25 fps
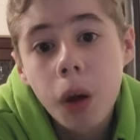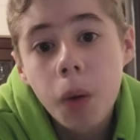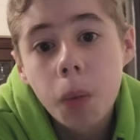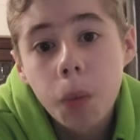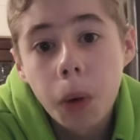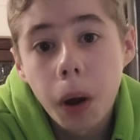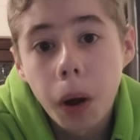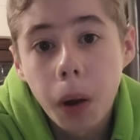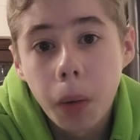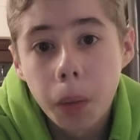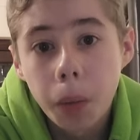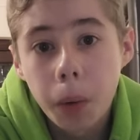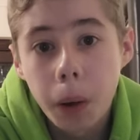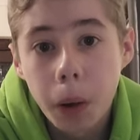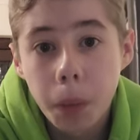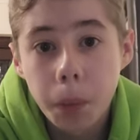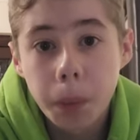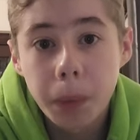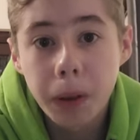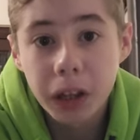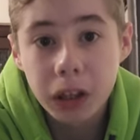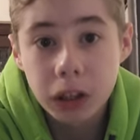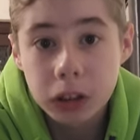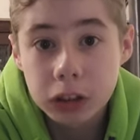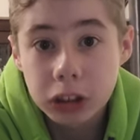where we'll
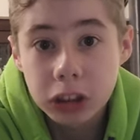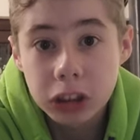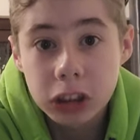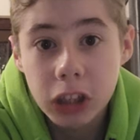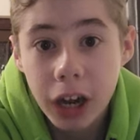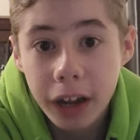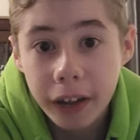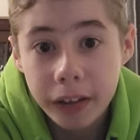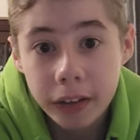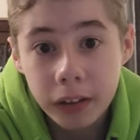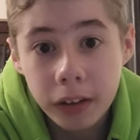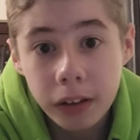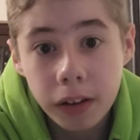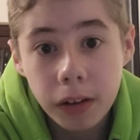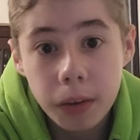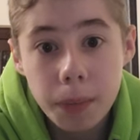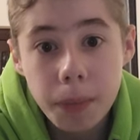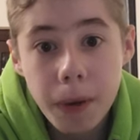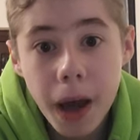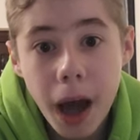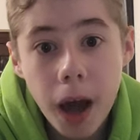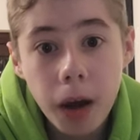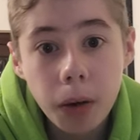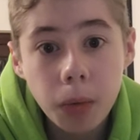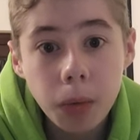be chatting
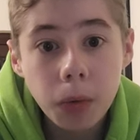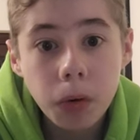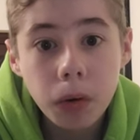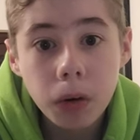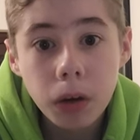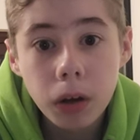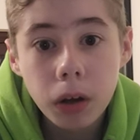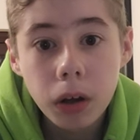about